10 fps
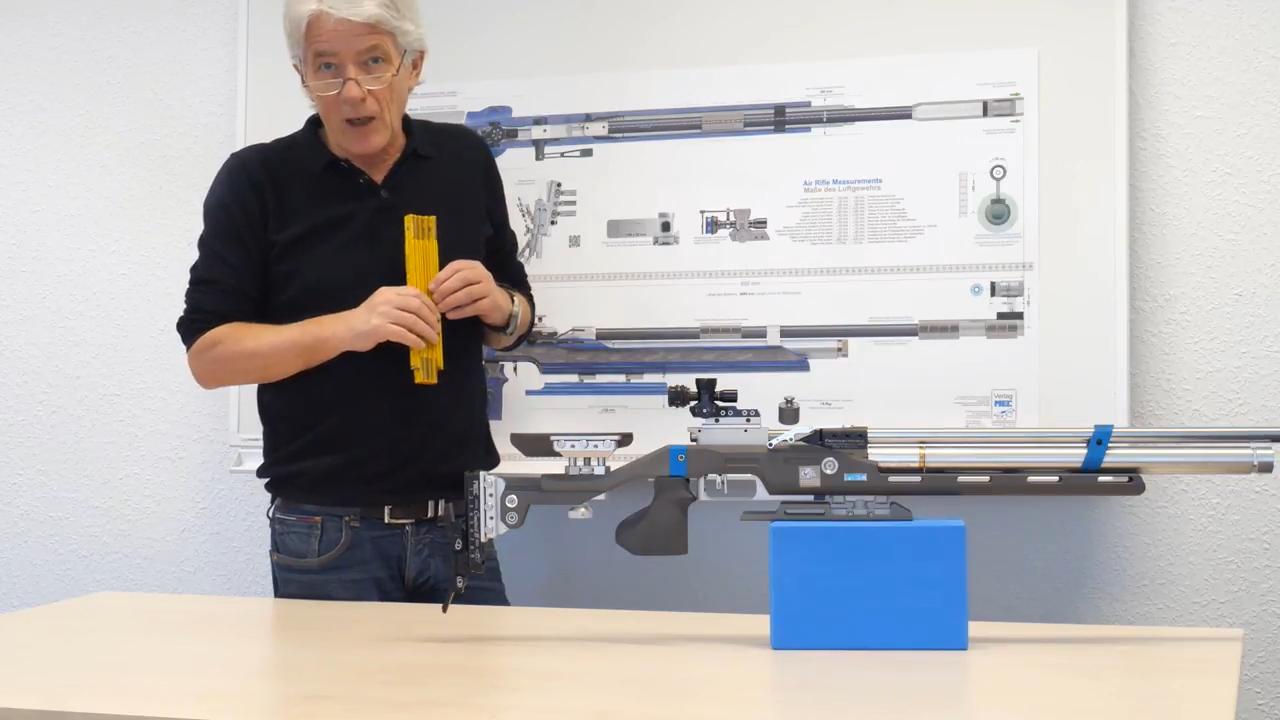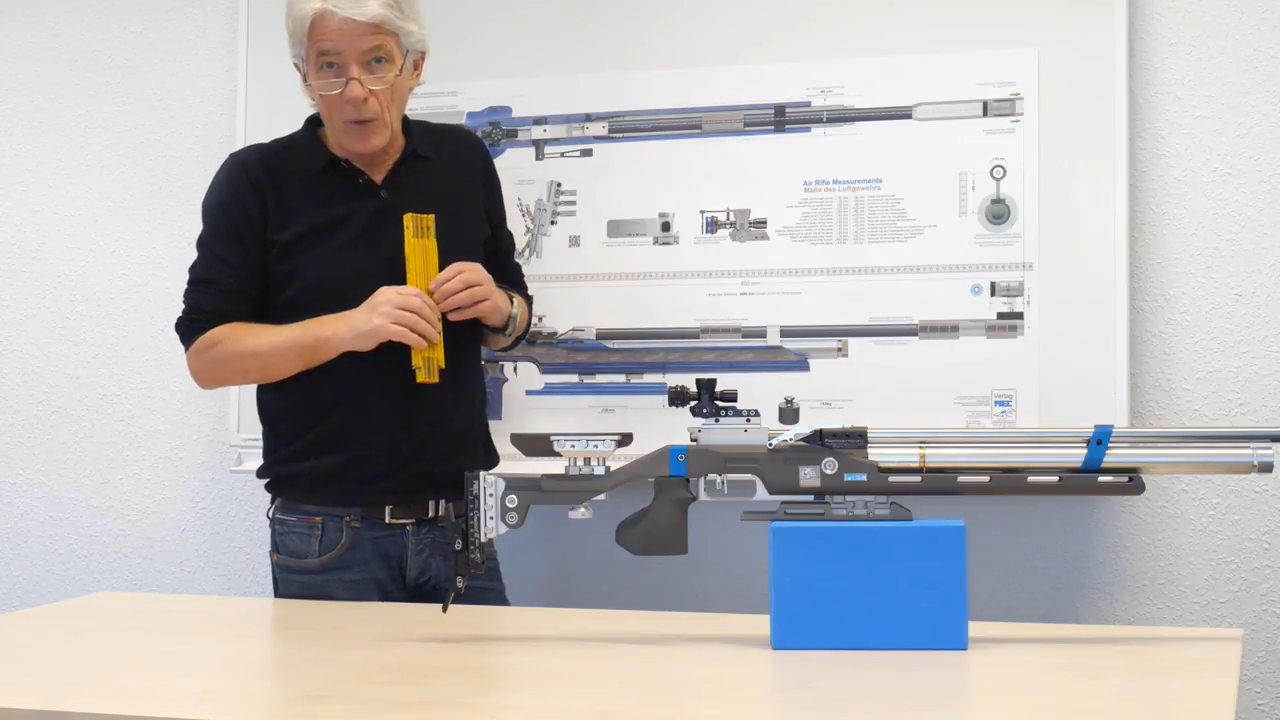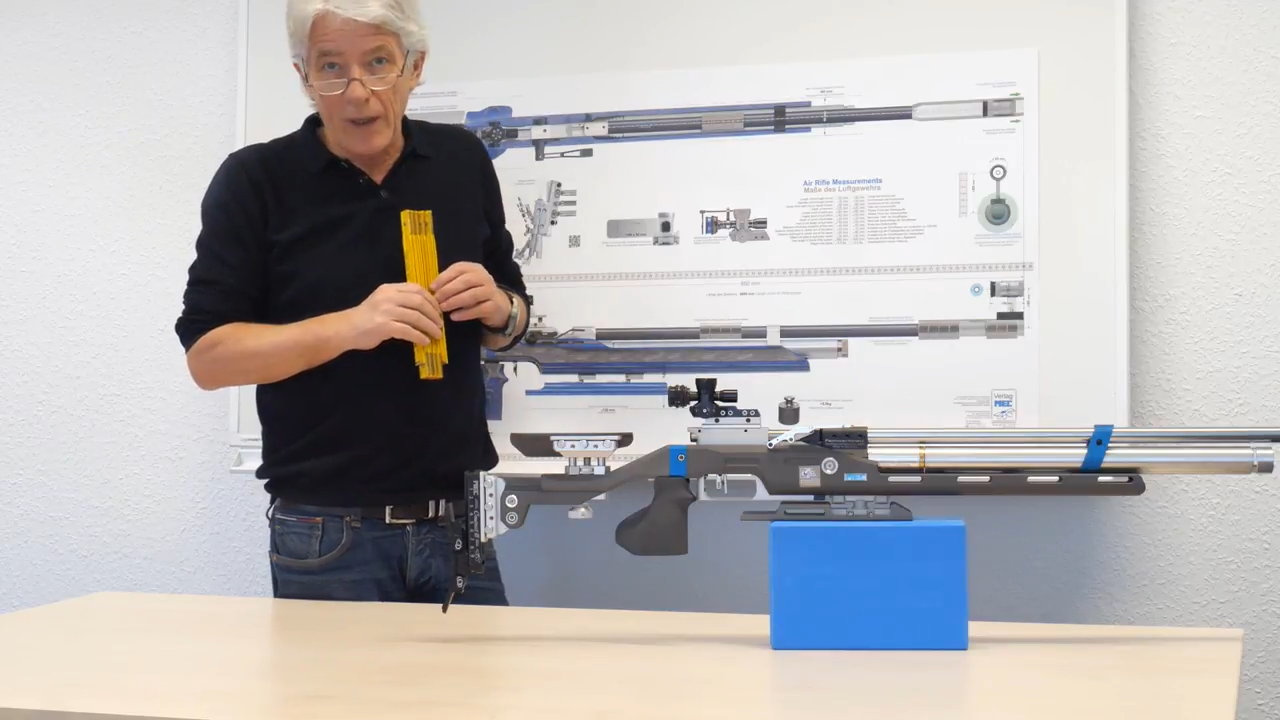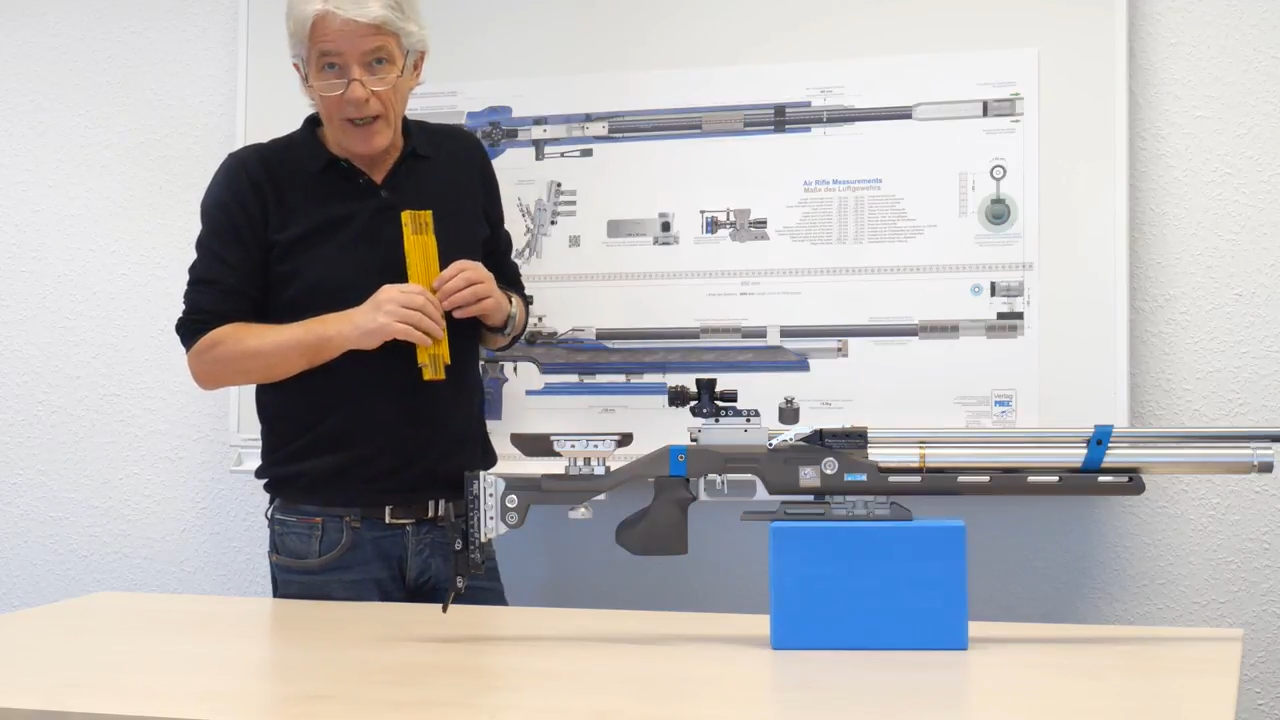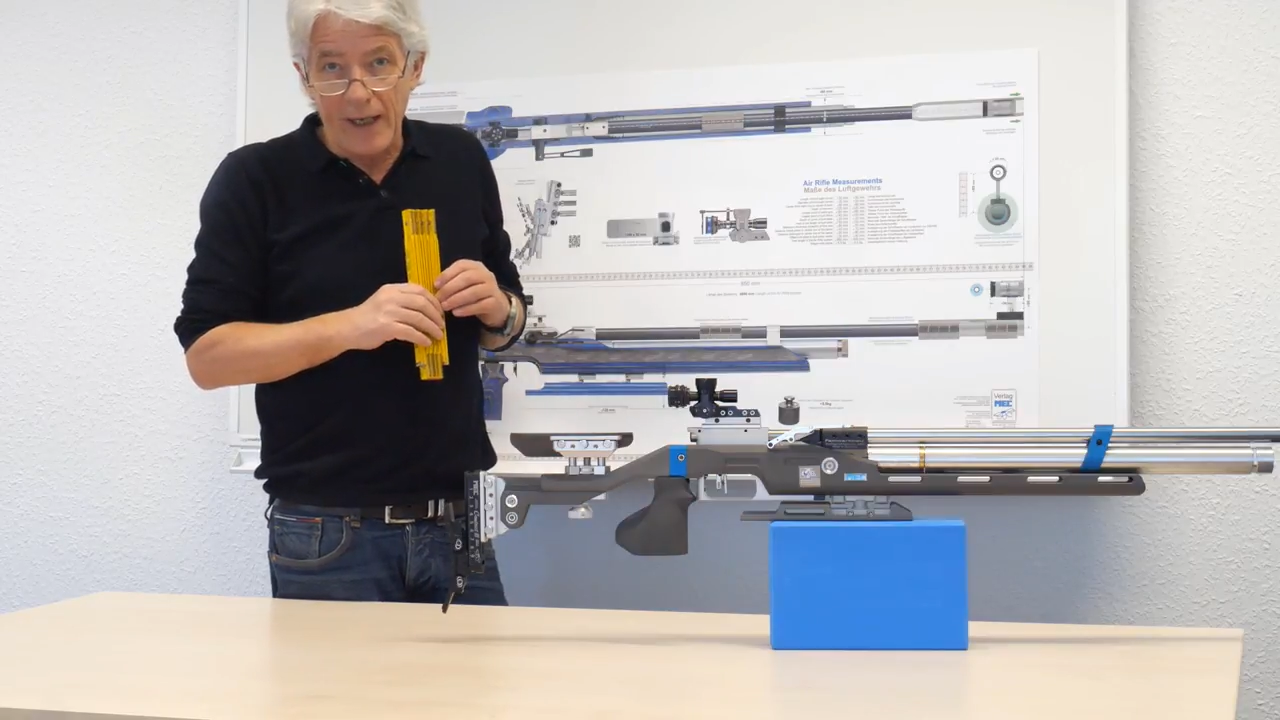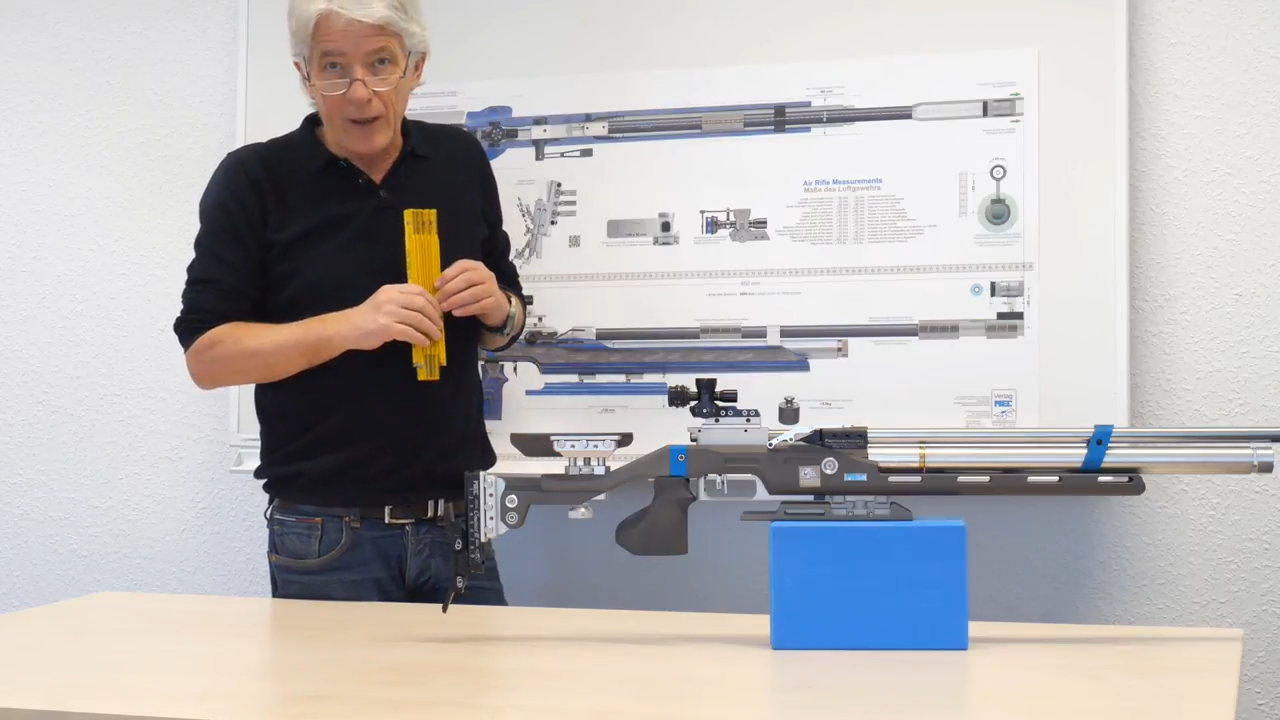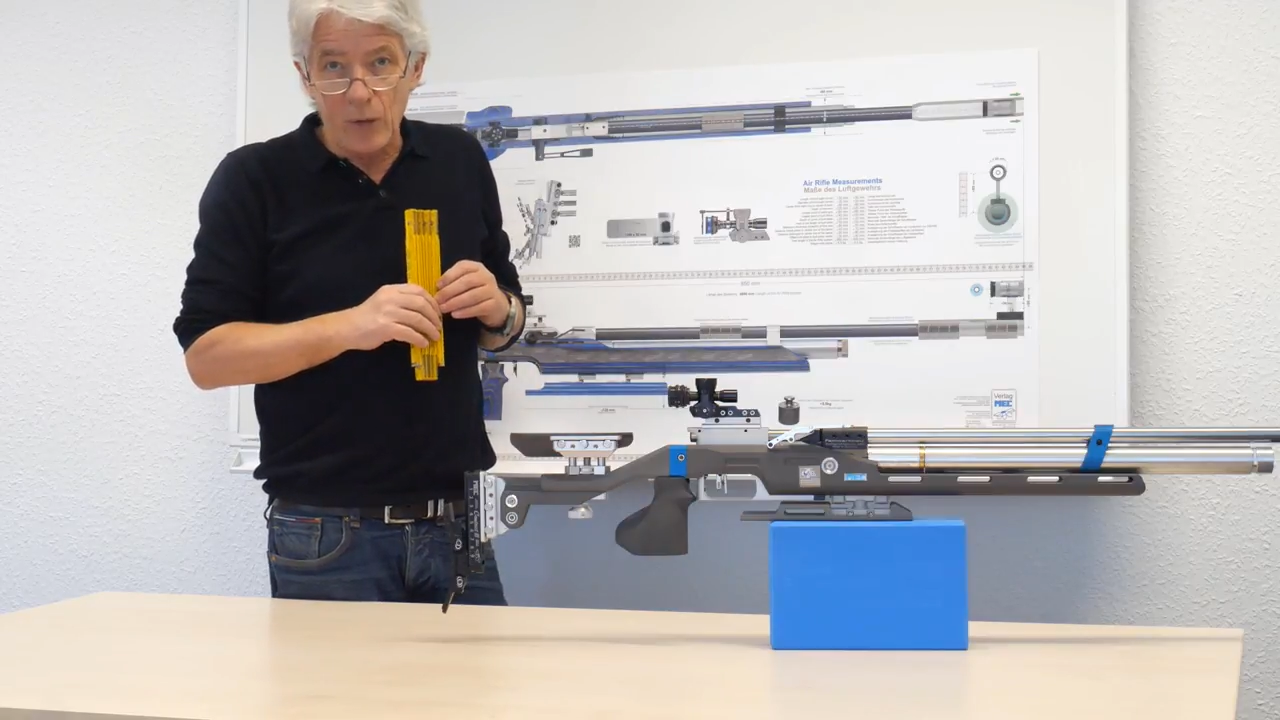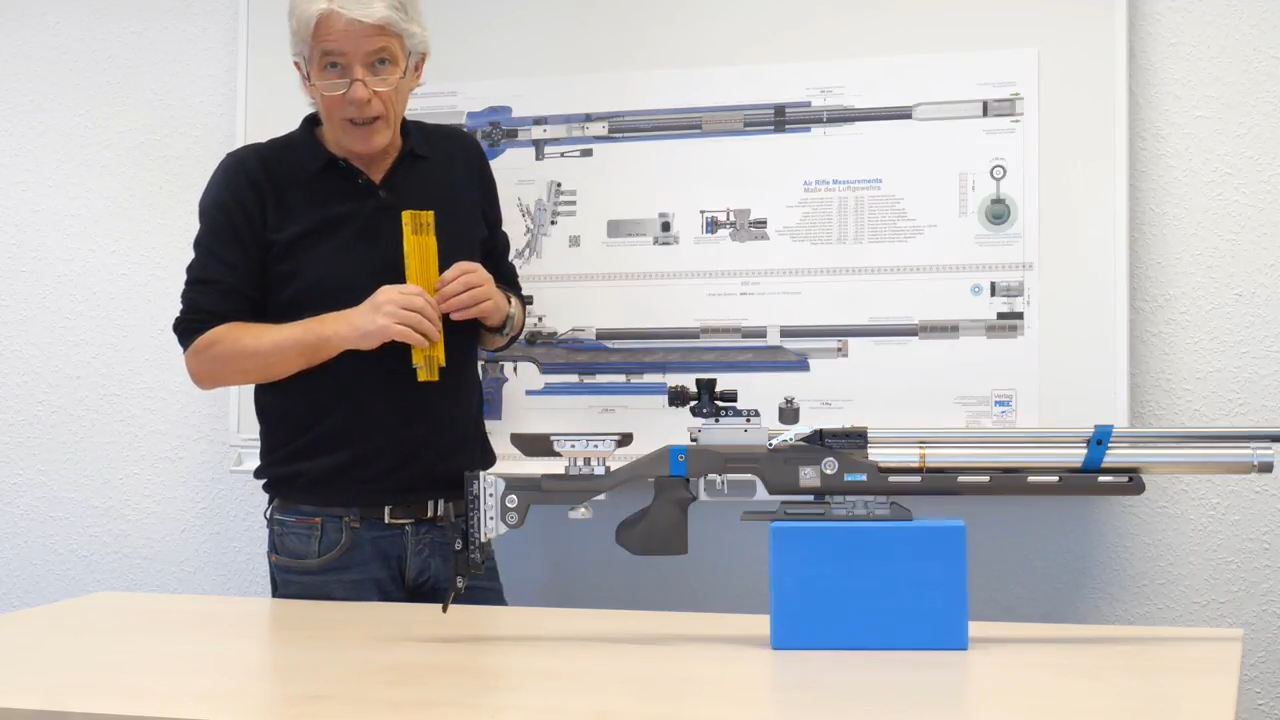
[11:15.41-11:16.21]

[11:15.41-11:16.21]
our air